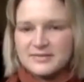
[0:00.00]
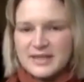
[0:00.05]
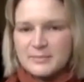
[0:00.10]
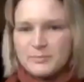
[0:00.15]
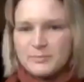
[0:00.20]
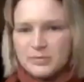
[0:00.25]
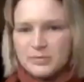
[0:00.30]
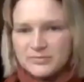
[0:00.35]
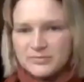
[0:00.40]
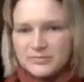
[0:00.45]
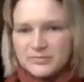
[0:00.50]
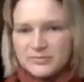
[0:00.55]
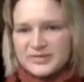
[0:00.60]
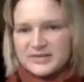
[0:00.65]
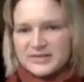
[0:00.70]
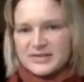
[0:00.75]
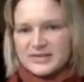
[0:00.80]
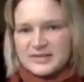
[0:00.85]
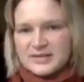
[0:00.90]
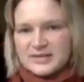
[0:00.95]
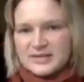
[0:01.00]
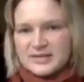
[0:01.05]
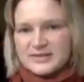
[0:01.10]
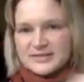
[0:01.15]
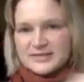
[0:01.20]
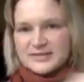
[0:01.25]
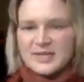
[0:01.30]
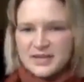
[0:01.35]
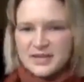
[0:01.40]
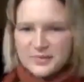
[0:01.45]
their perimeter
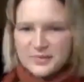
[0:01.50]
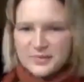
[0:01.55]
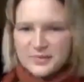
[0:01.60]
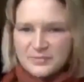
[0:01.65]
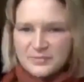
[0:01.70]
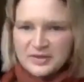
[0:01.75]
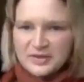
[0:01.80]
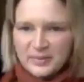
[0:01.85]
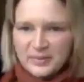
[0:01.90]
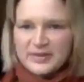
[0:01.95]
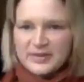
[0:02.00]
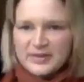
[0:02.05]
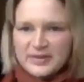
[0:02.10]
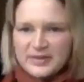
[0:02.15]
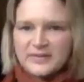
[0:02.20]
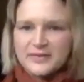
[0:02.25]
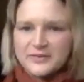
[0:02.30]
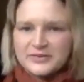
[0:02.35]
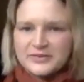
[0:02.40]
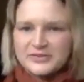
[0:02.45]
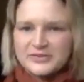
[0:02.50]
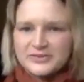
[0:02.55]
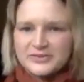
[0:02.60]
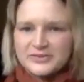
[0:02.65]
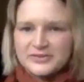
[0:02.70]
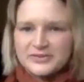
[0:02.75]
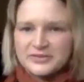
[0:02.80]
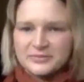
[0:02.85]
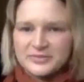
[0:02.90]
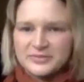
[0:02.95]
is determined by the
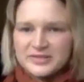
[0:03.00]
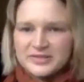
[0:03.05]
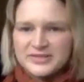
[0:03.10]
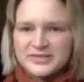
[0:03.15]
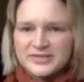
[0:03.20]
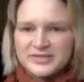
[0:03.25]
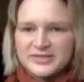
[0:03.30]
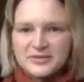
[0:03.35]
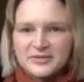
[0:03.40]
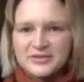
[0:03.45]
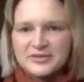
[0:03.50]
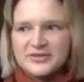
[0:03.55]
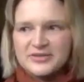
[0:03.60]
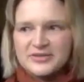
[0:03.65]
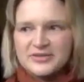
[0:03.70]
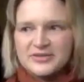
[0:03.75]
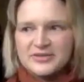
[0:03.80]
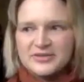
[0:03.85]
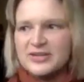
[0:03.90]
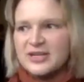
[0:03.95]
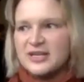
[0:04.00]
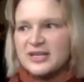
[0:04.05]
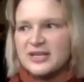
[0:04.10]
ocean, which is not